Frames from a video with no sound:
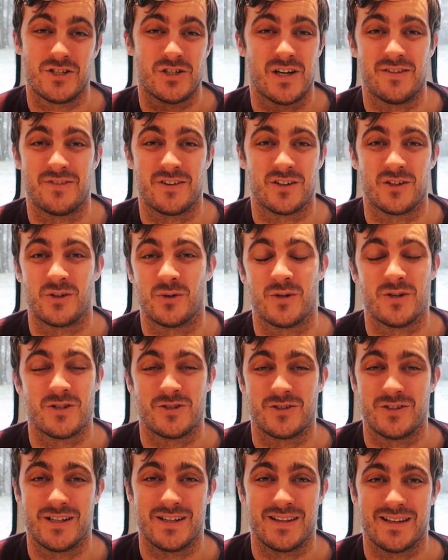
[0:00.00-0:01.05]
traffic
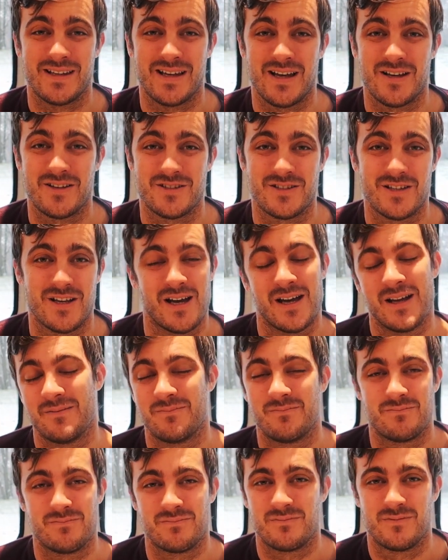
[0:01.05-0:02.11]
noise or anything outside
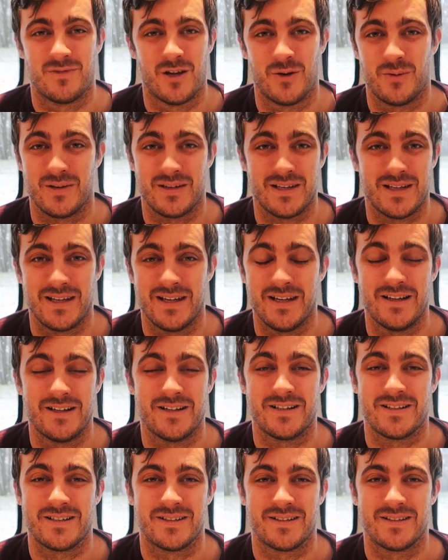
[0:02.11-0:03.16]
no one can hear
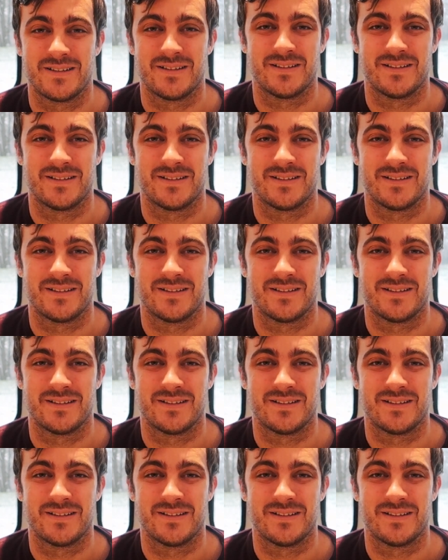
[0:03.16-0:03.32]
it.